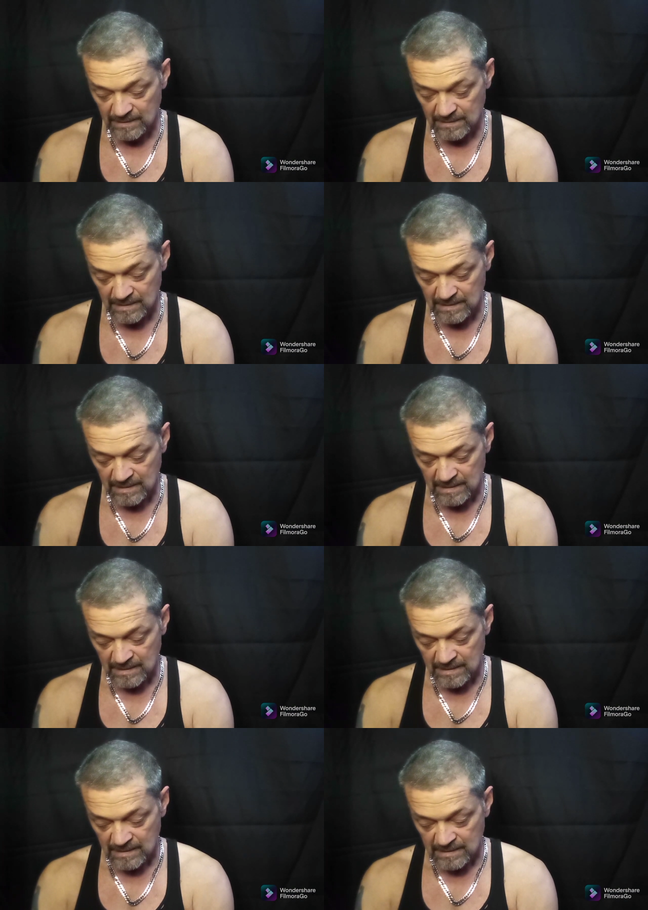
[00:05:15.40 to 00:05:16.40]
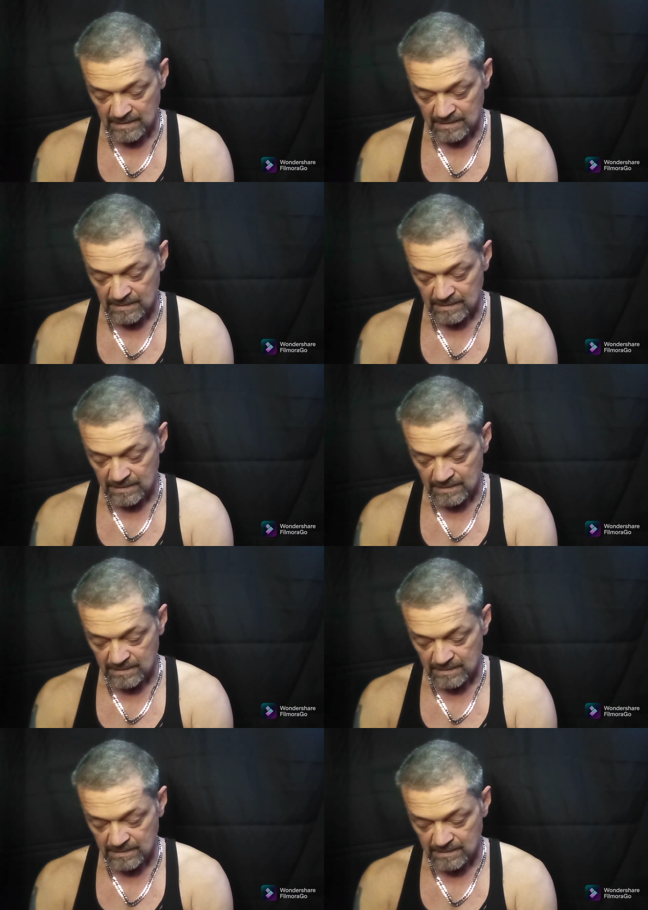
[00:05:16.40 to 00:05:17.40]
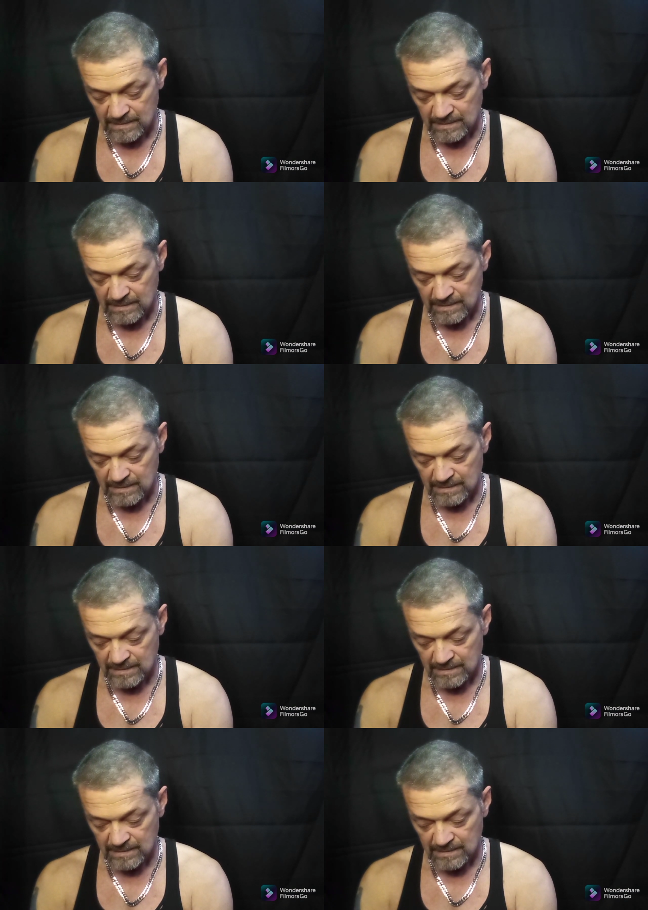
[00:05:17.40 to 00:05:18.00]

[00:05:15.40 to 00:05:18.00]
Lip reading: (silence)